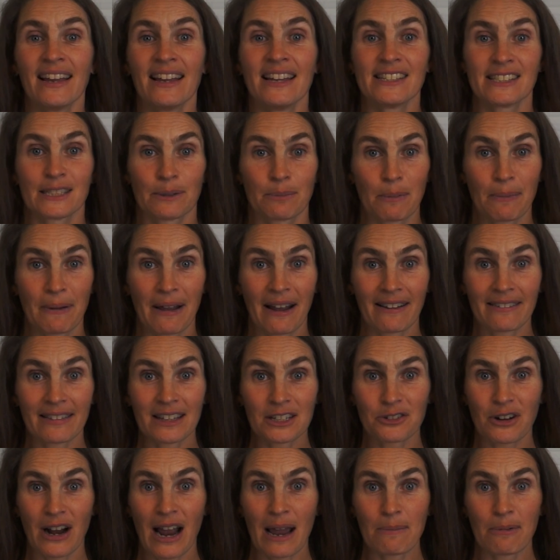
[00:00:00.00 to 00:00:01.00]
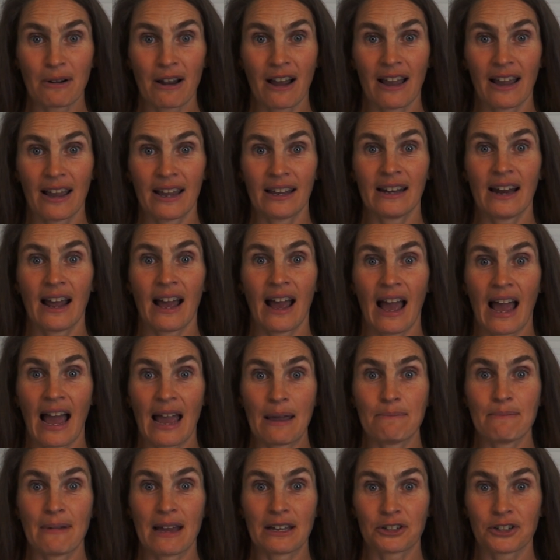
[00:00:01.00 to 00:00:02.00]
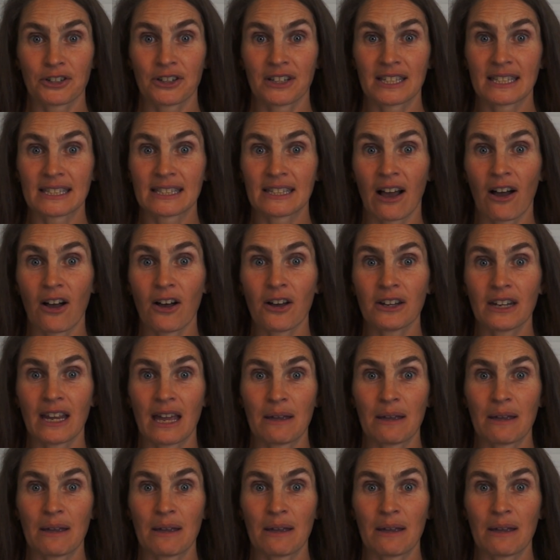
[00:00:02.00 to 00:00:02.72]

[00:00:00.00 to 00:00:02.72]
To prepare the dry brine, I measure the salt